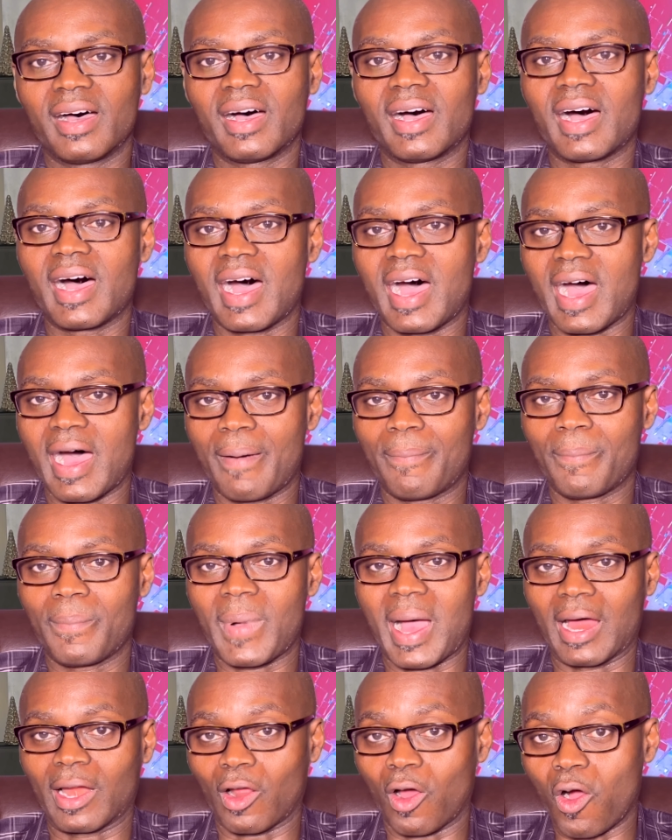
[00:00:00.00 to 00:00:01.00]

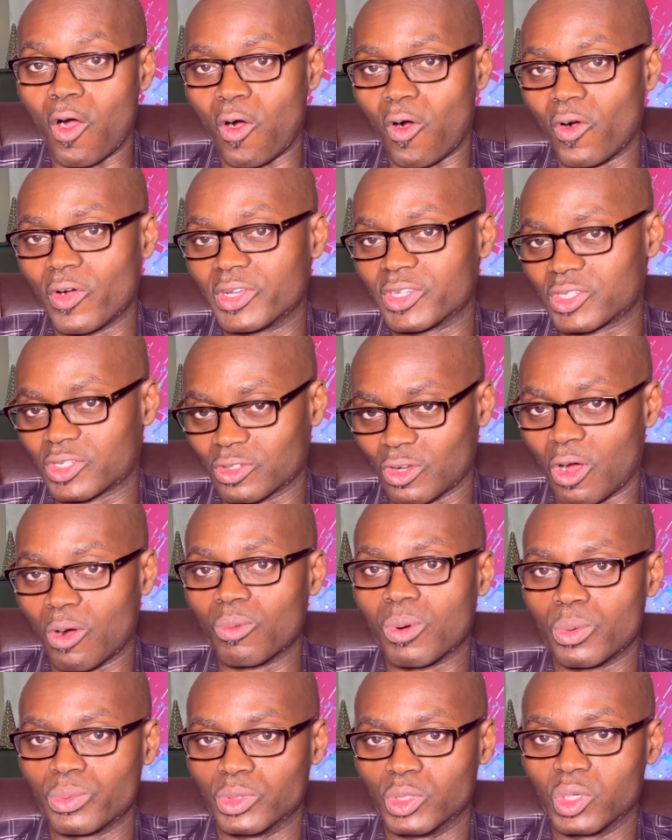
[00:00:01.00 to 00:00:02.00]
at all is not
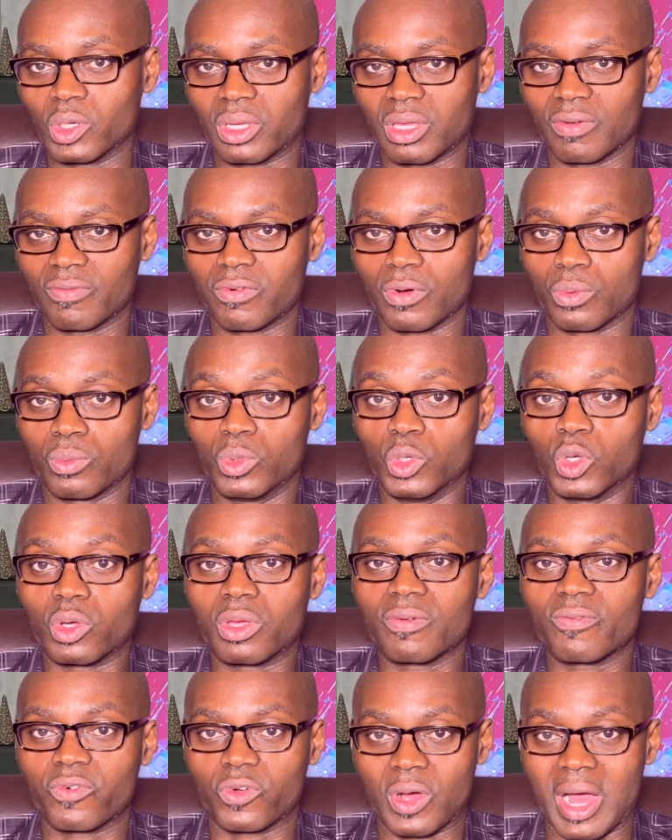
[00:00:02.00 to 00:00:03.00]
what we're looking for. We're looking
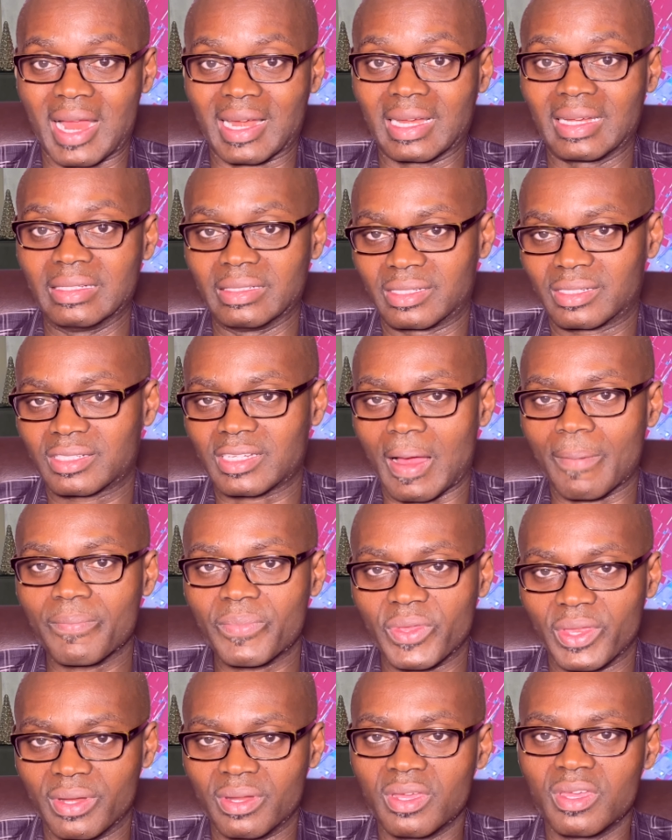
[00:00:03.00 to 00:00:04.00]
for at least
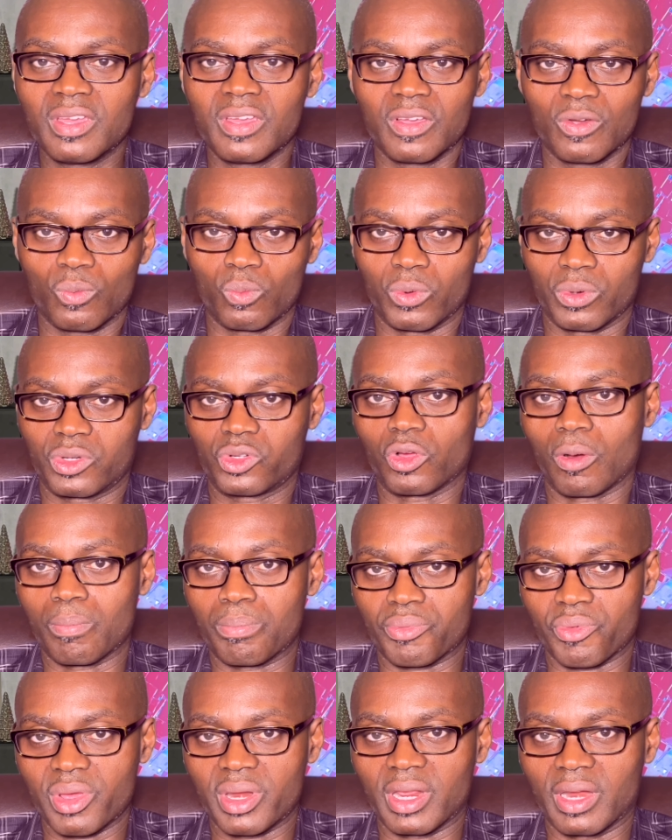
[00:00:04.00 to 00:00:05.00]
something with your
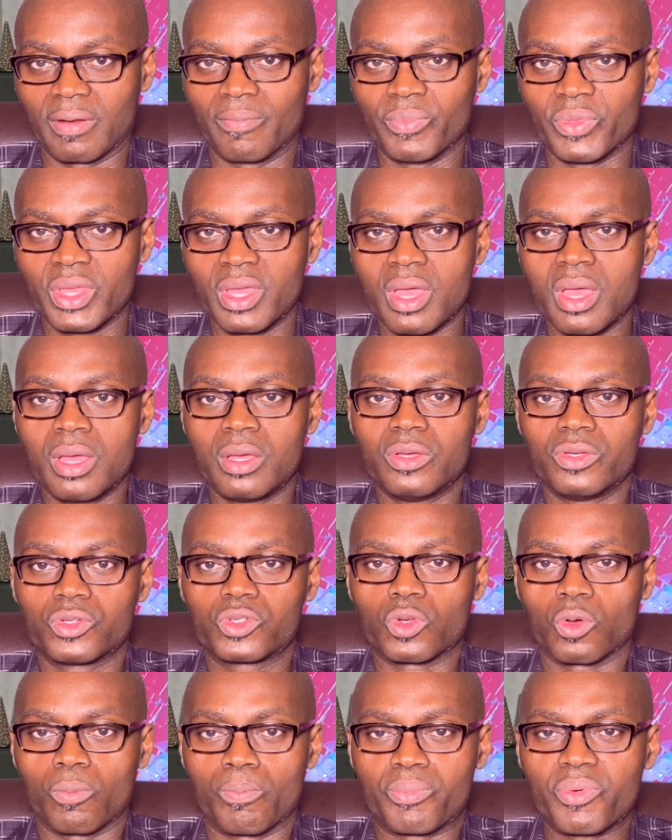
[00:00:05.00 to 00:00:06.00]
breathing.
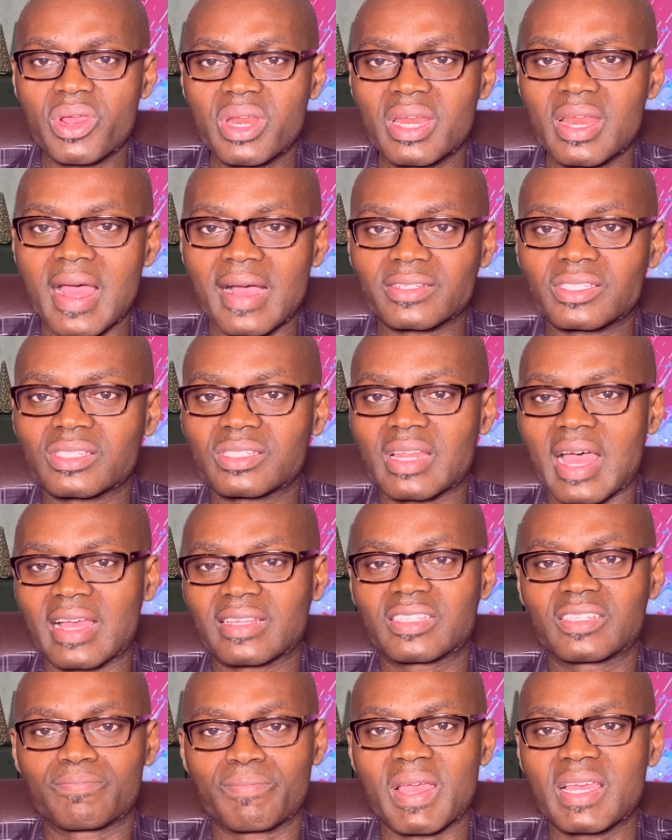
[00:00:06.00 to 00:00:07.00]
So breathing exercise
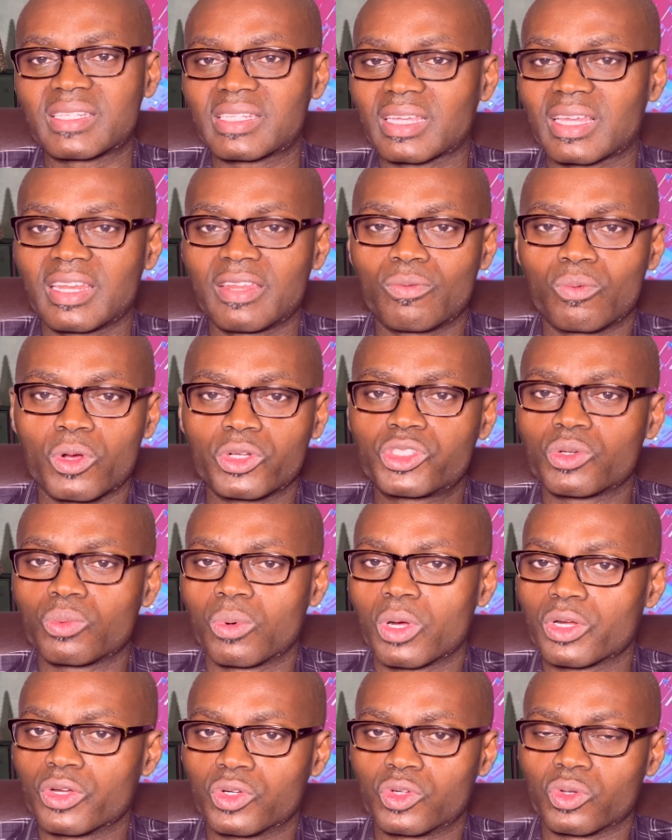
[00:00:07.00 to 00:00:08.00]
is basically what you
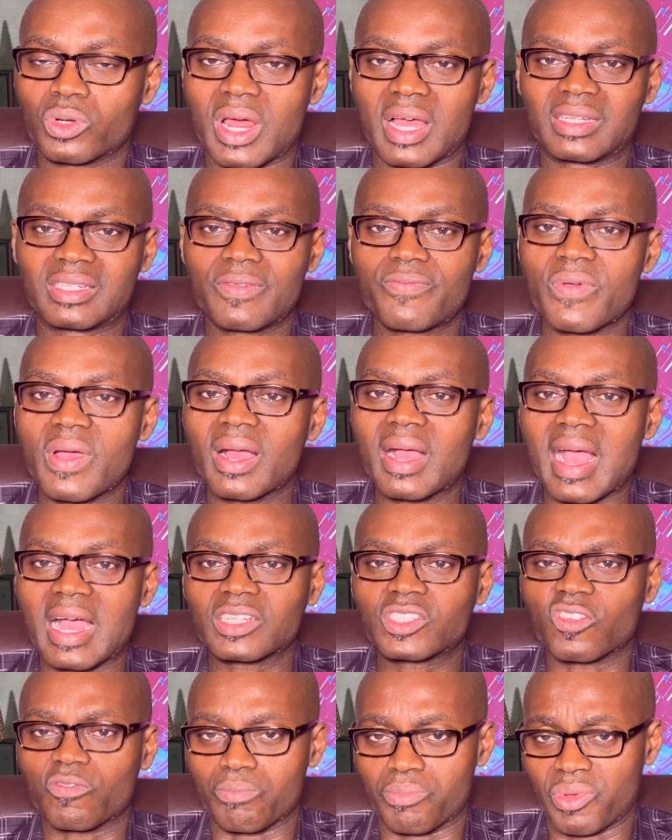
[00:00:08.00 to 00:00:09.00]
want to do. There are different
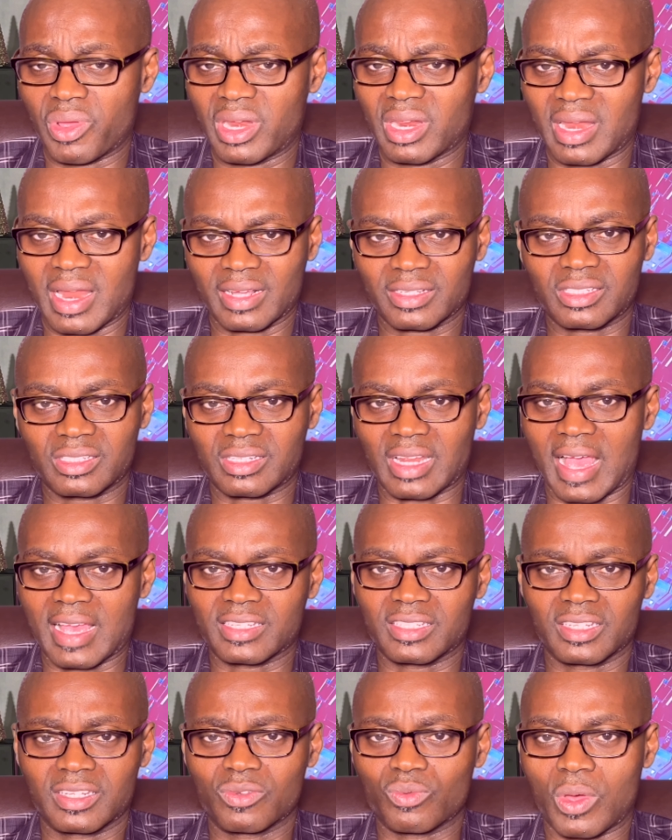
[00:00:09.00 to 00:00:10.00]
kinds of breathing
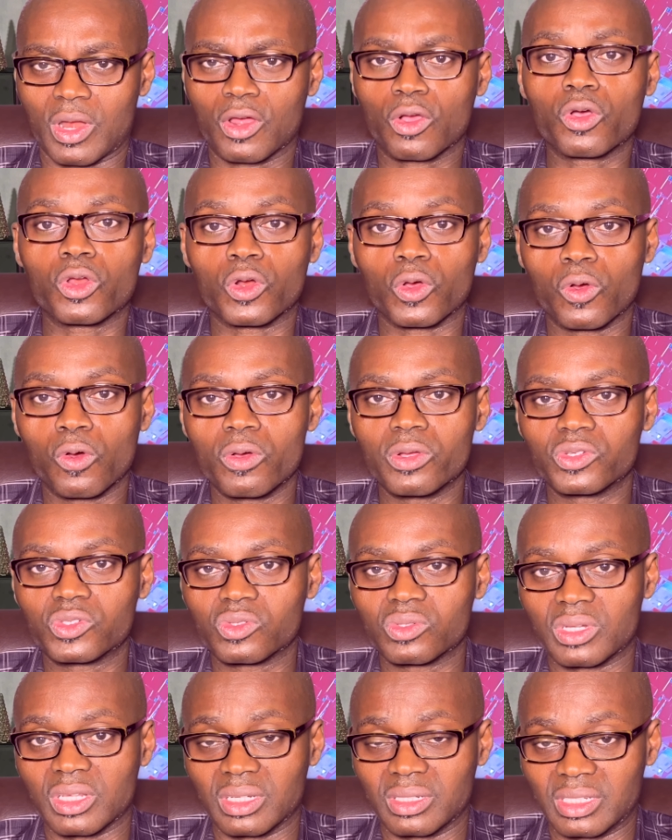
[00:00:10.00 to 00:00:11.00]
exercises. We're not going to go into
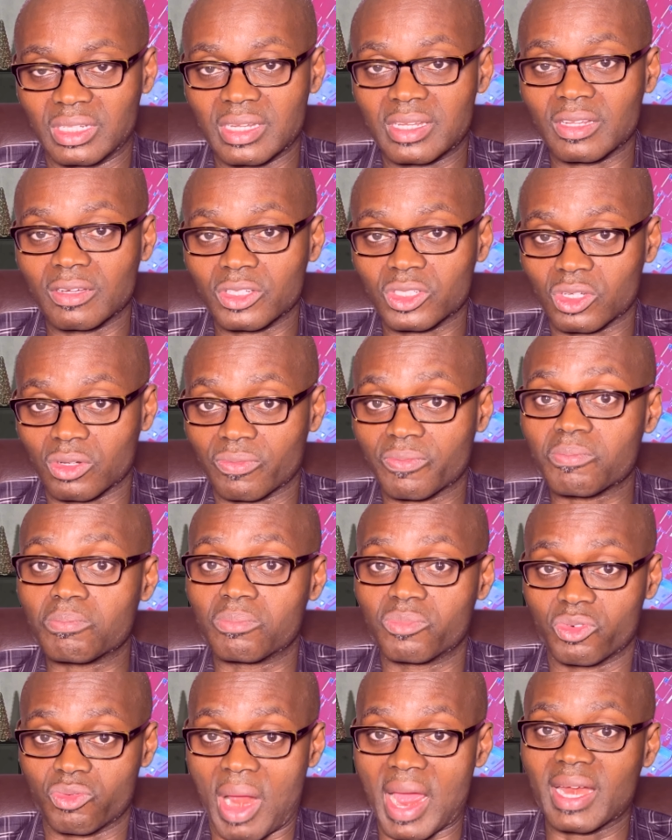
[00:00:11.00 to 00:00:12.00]
the details
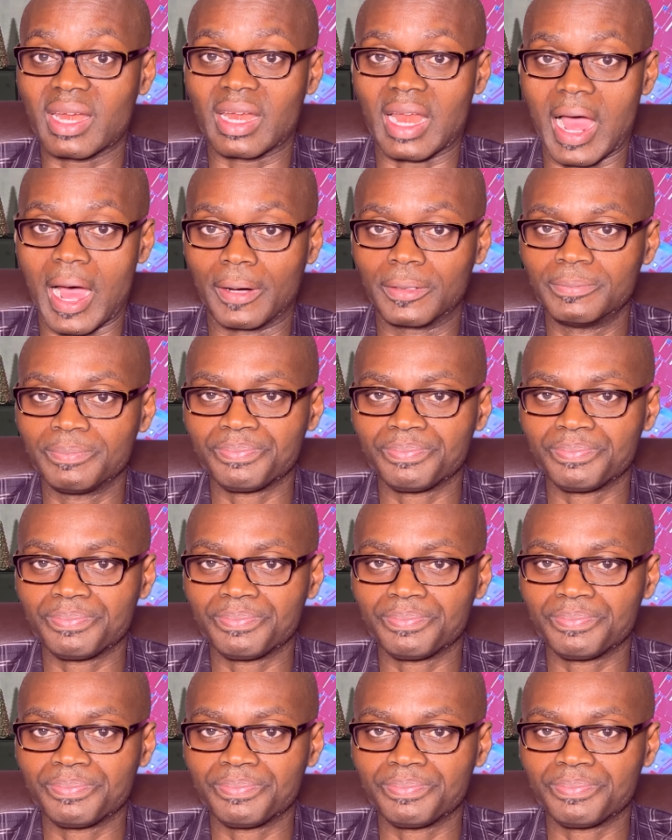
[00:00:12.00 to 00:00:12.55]
right now,